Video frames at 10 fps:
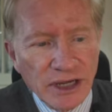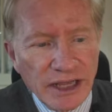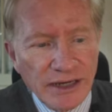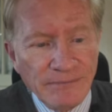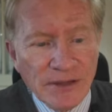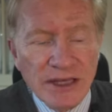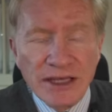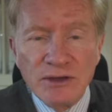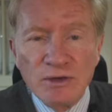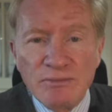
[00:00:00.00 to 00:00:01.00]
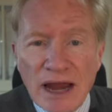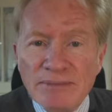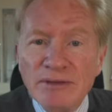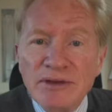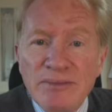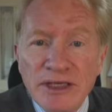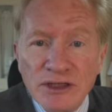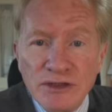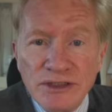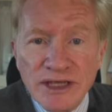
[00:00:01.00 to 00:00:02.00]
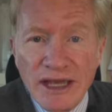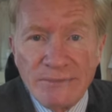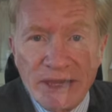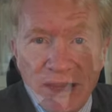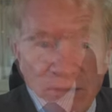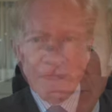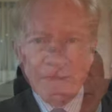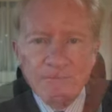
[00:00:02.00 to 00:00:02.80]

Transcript: and it would probably be a good time now